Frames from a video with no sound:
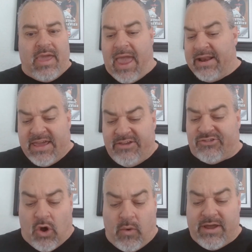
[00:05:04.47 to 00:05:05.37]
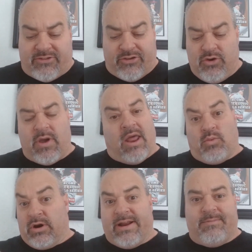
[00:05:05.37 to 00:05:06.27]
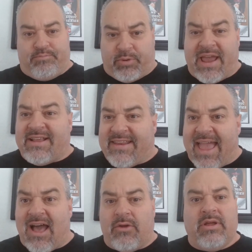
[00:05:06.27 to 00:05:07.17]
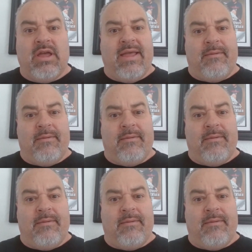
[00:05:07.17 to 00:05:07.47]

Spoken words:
And he's going to, and we're going to break down